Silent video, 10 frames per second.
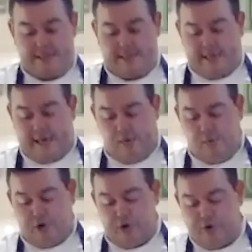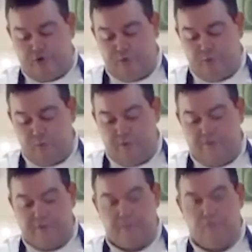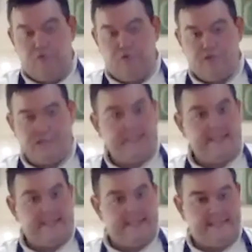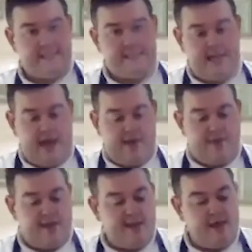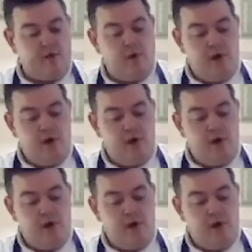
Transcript: and we're going to do it with some roasted leeks and then a little